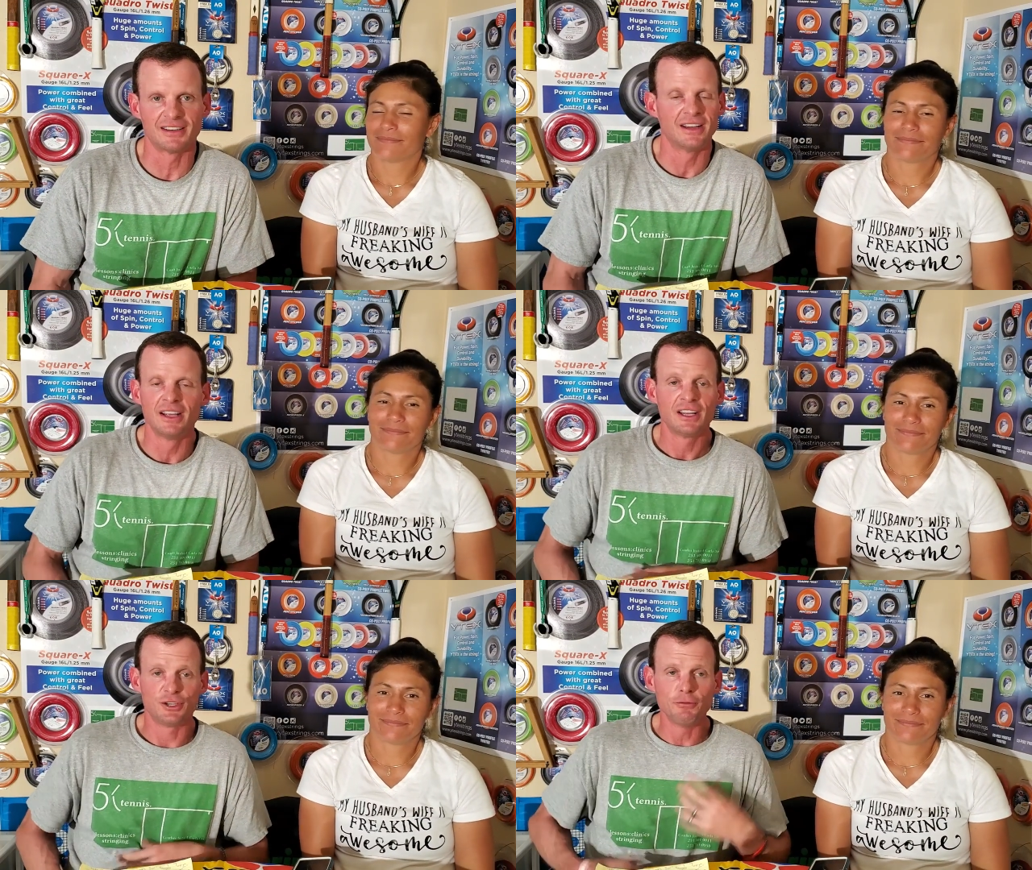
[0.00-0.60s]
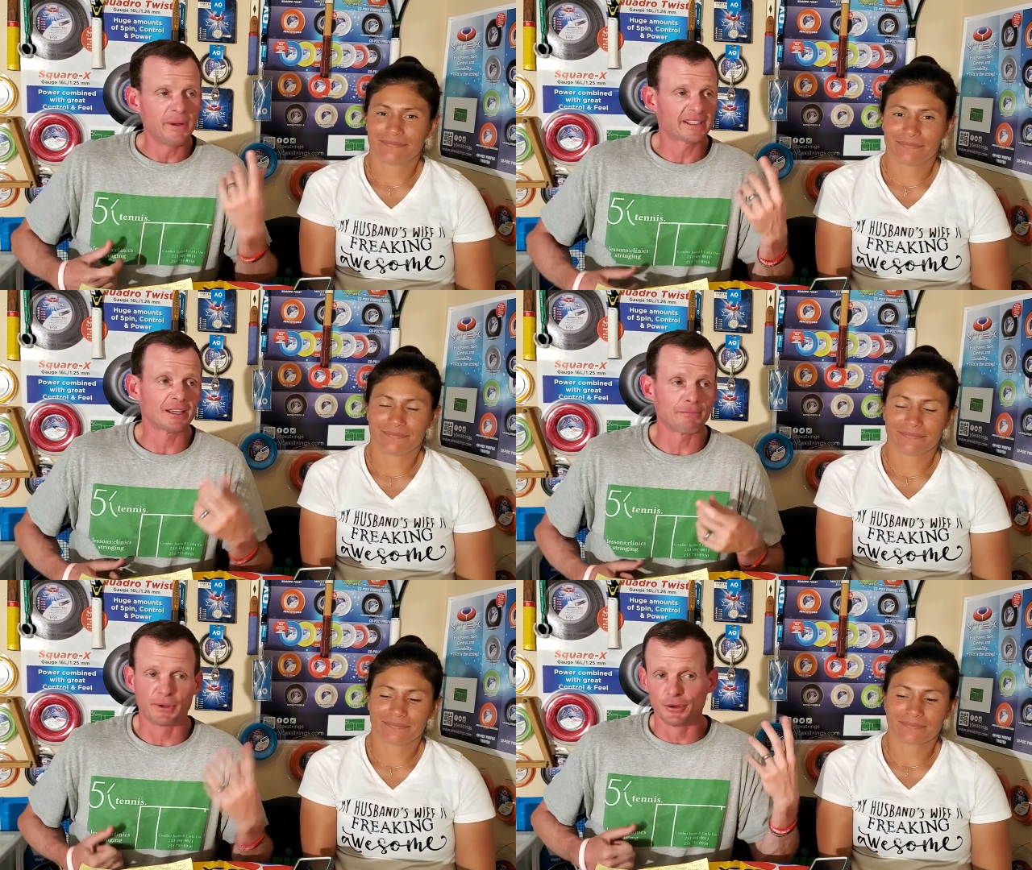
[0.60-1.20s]
Speaker 1: And you
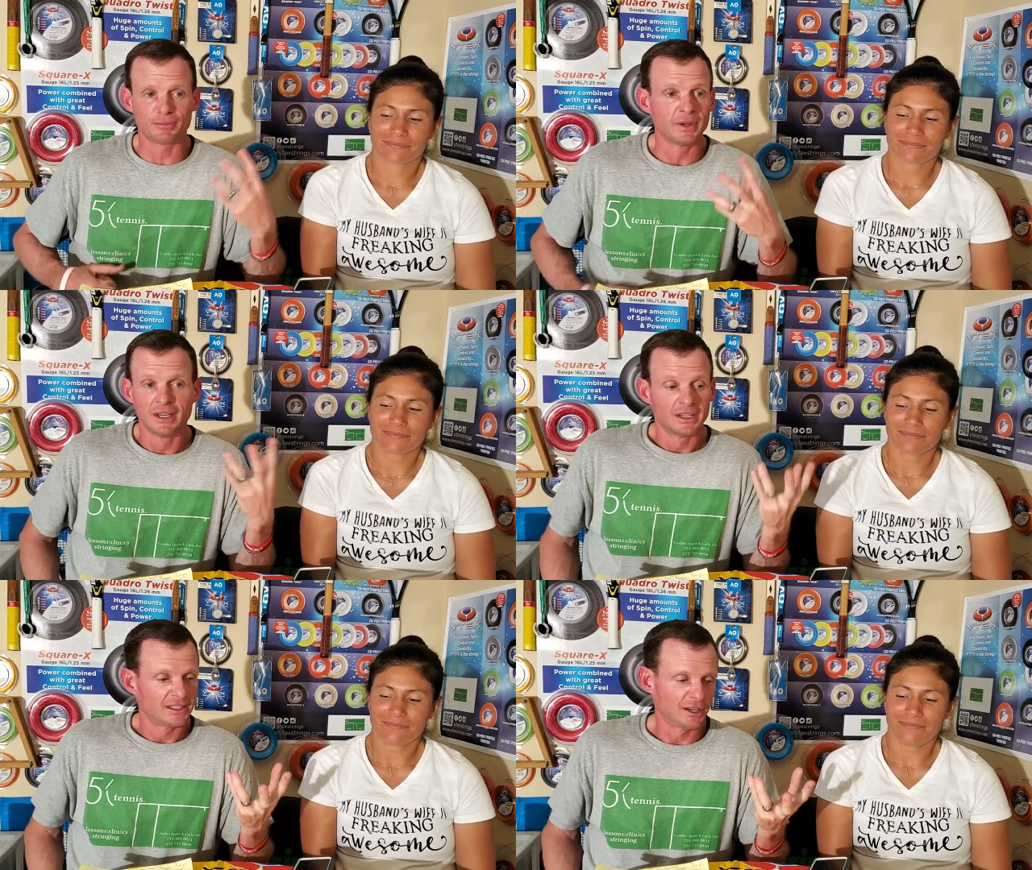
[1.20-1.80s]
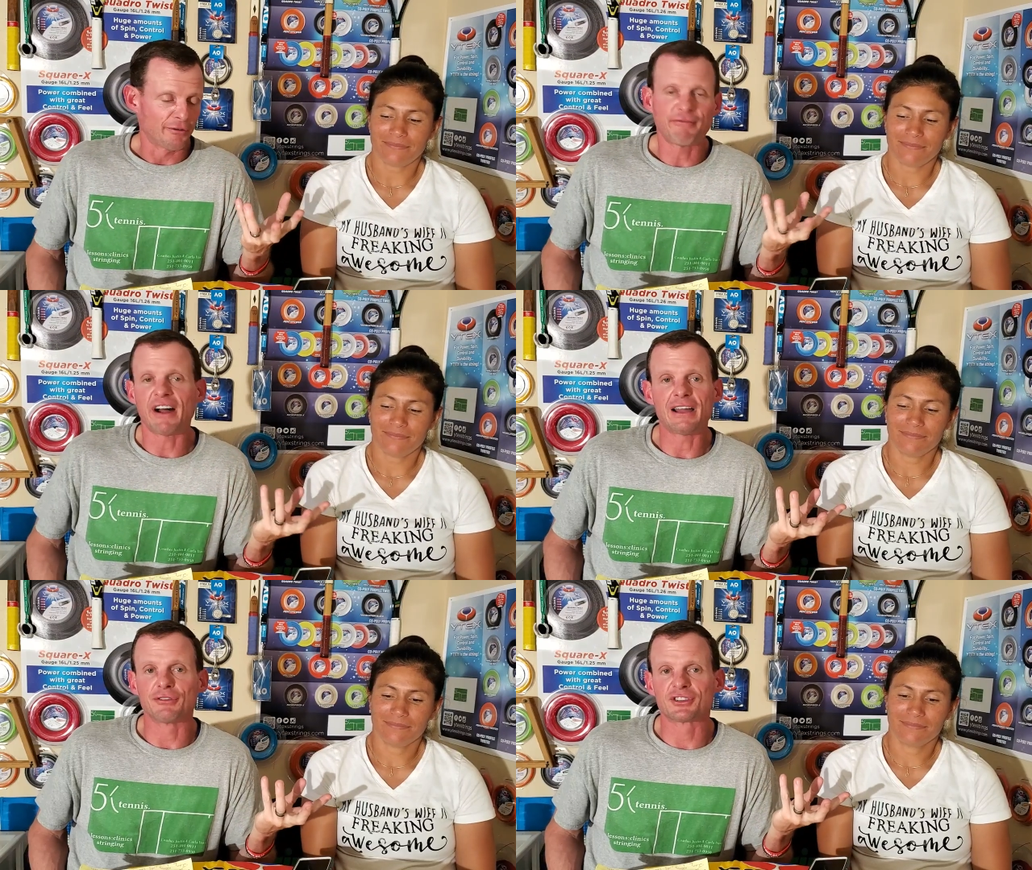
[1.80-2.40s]
picked up your you know,
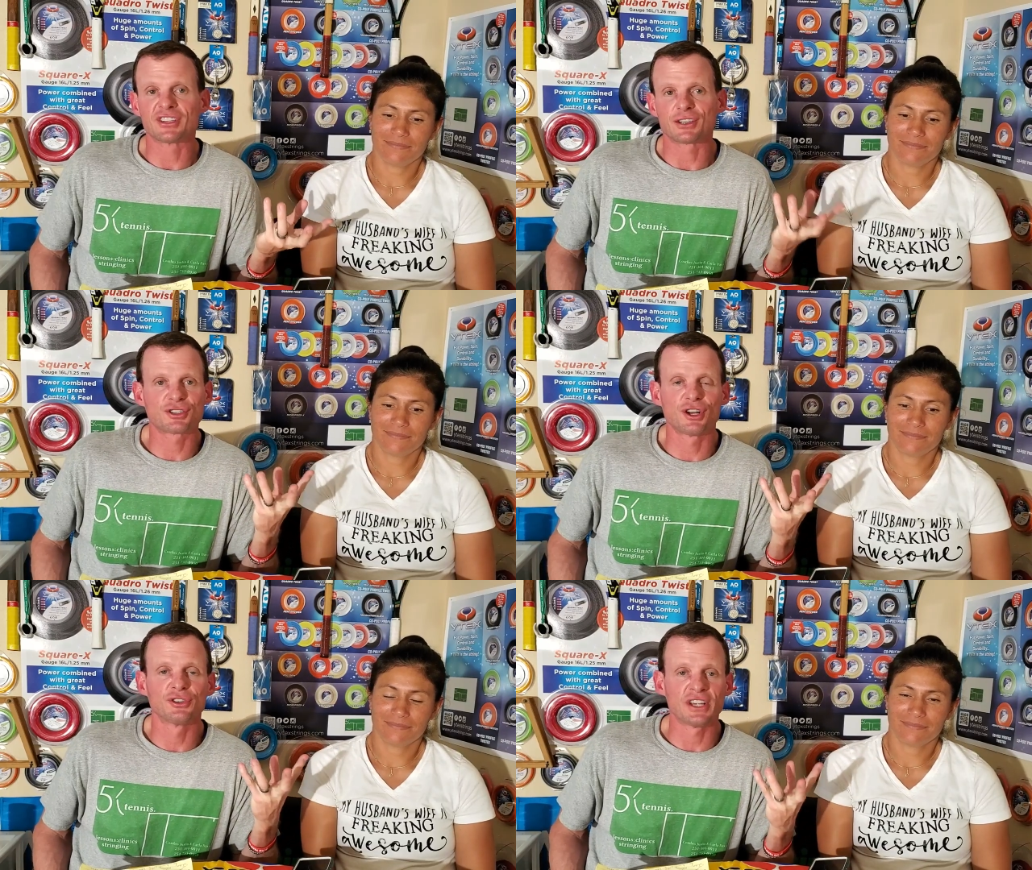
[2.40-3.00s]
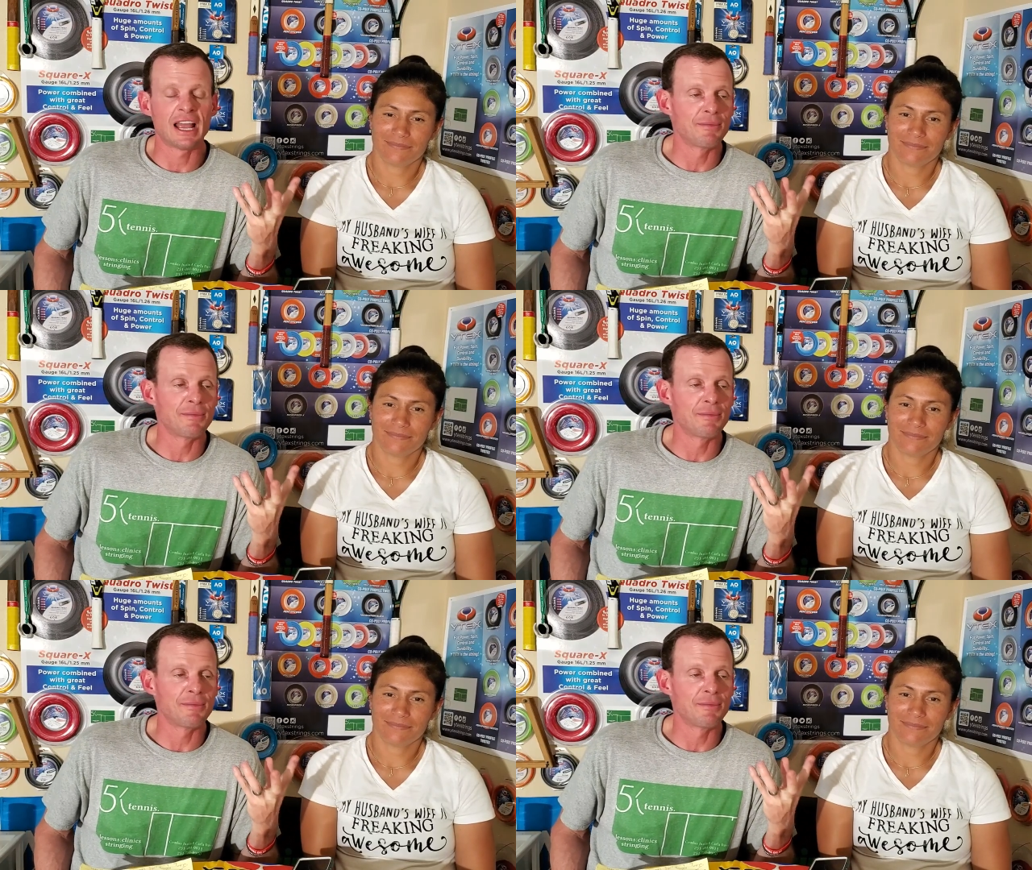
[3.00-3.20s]
five or six shells of